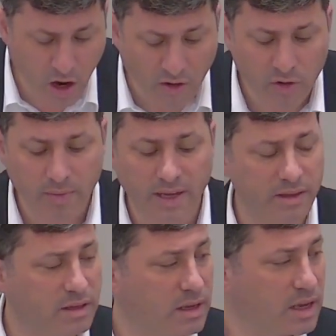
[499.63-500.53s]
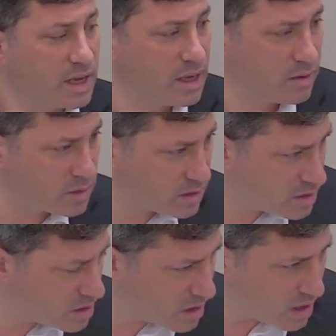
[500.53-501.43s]
government, he
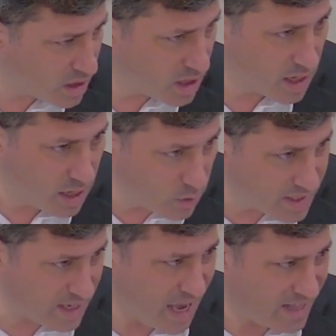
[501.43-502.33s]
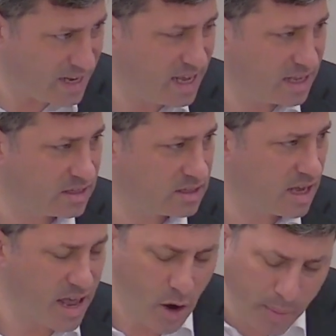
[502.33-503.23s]
was, he was, he had ends,
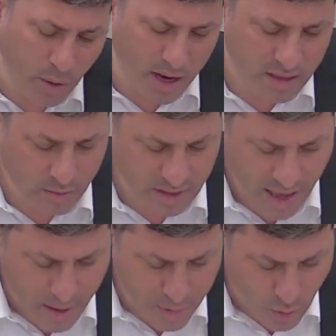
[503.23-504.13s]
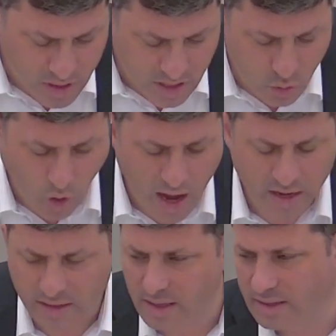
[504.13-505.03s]
and nobody wanted to tamper with his
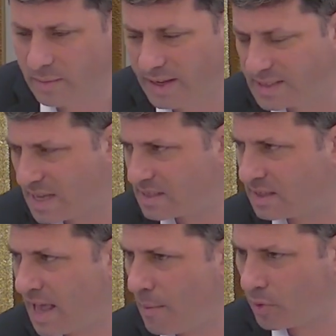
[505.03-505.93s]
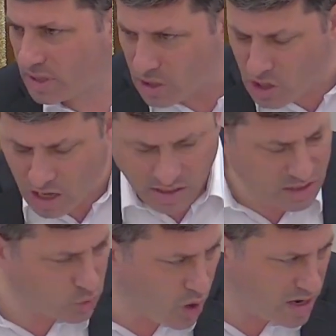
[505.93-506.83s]
wine. It didn't make sense to tamper with the
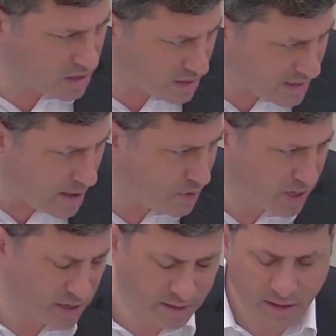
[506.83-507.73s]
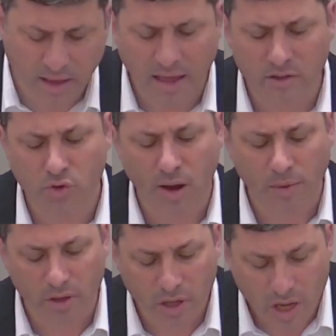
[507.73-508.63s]
Nasi's wine. You're going to tamper, you're going to get a lot of
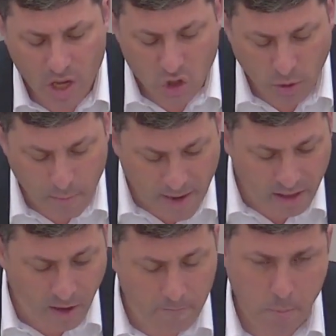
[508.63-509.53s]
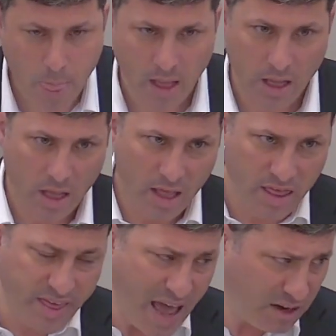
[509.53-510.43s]
trouble. So in Mela,
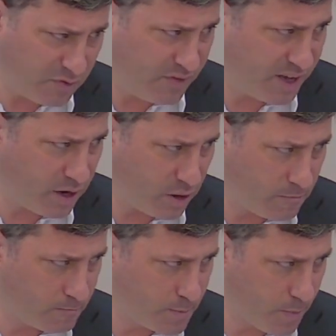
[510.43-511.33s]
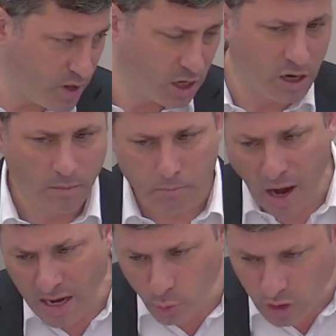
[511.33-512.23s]
that fear
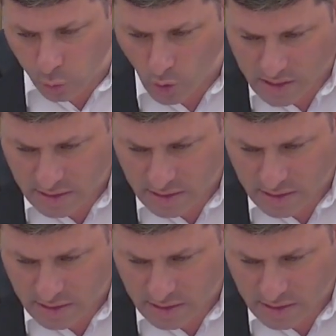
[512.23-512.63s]
combined with one